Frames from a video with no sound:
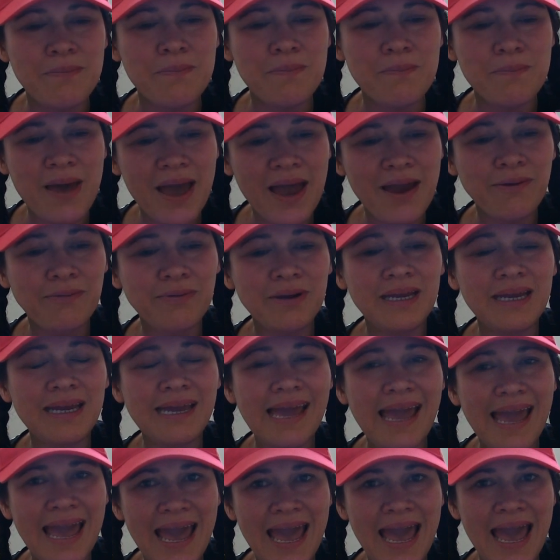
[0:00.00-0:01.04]

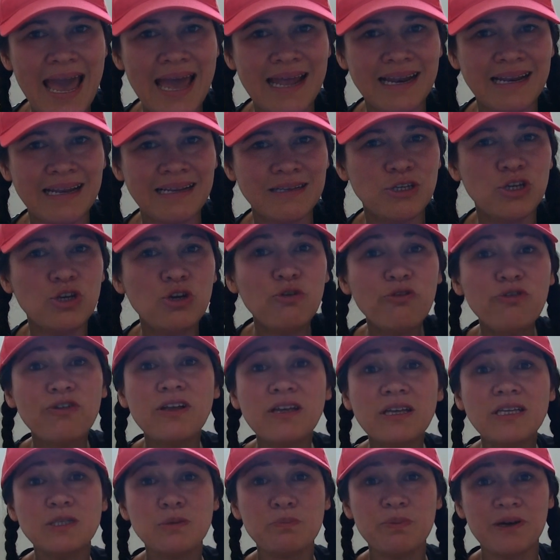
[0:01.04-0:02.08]
Mary Ann, do you
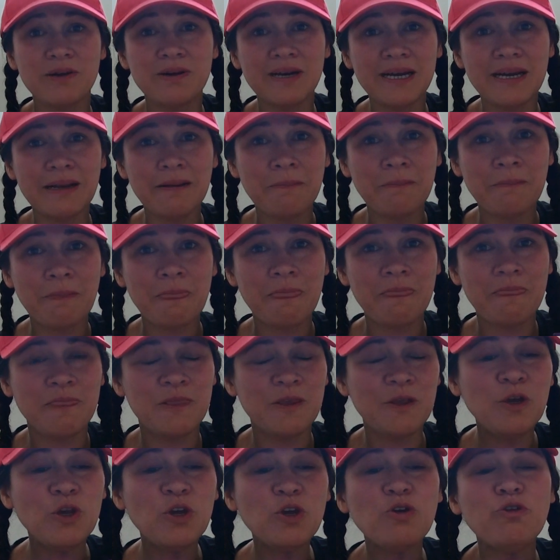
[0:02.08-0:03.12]
feel the spirit?
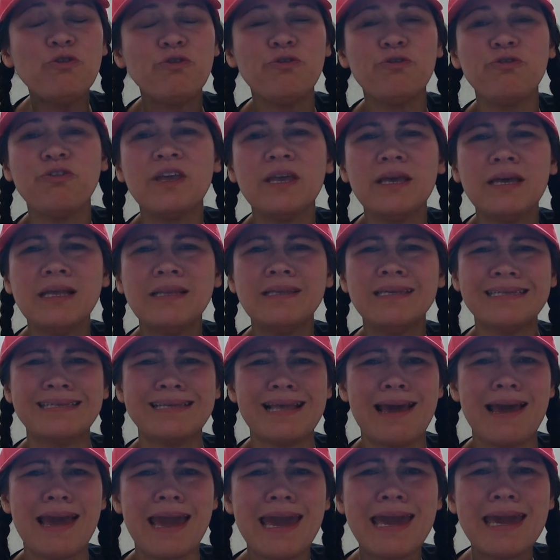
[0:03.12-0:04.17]
Do you feel this
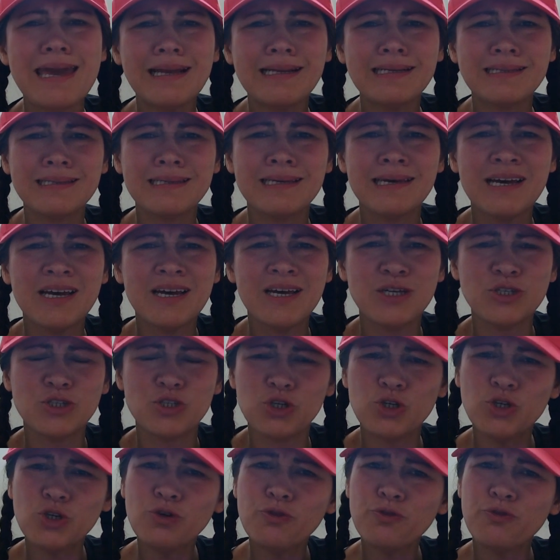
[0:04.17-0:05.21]
hate?
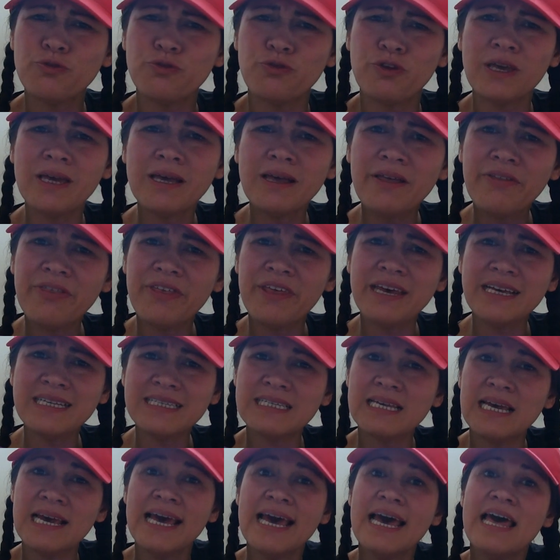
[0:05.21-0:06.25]
Do you feel
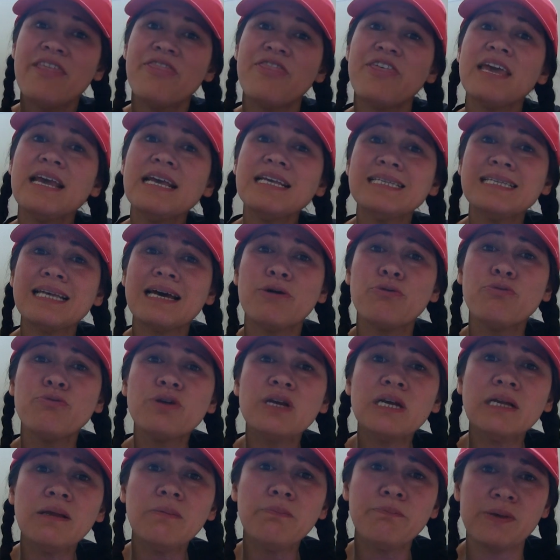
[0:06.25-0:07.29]
this? These are
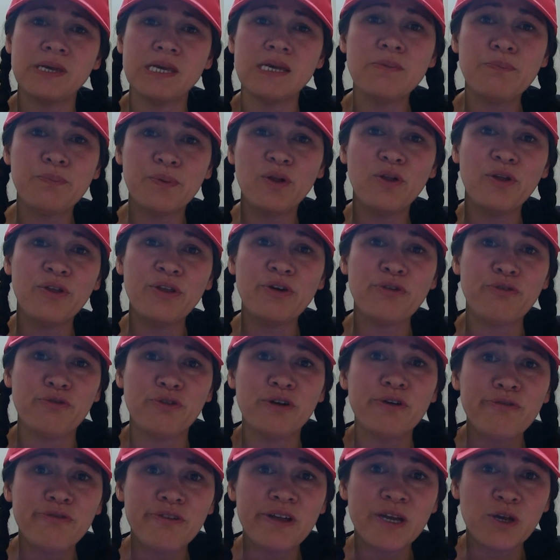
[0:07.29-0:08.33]
real people in the
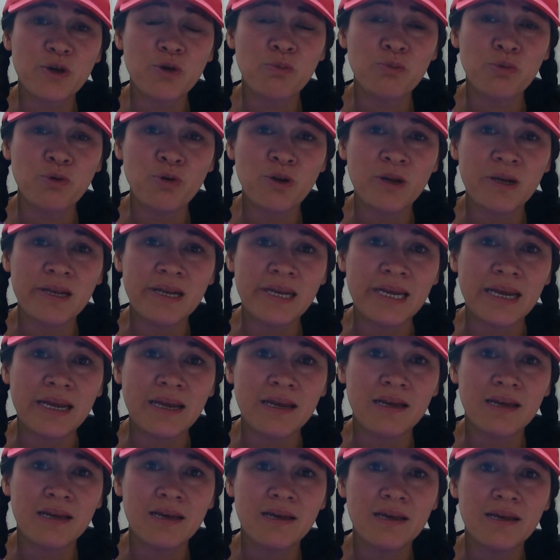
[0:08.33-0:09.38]
free flight community.